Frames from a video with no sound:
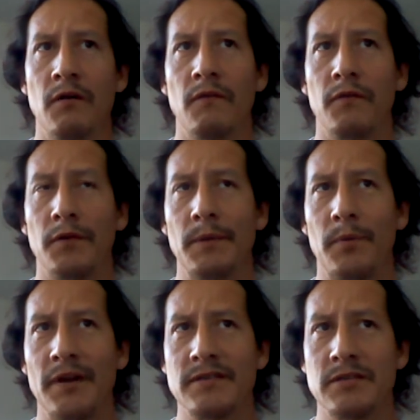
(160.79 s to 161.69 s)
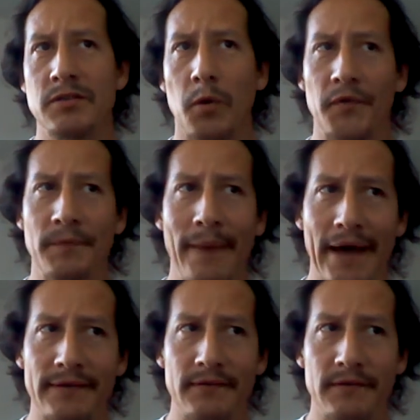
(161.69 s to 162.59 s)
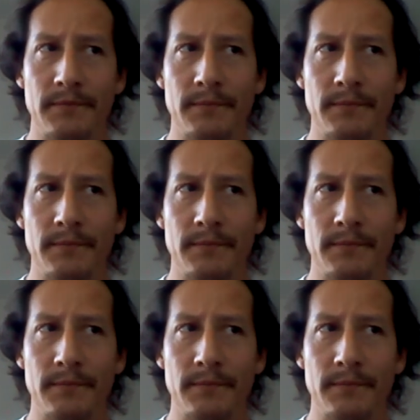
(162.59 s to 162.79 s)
from the present towards the past.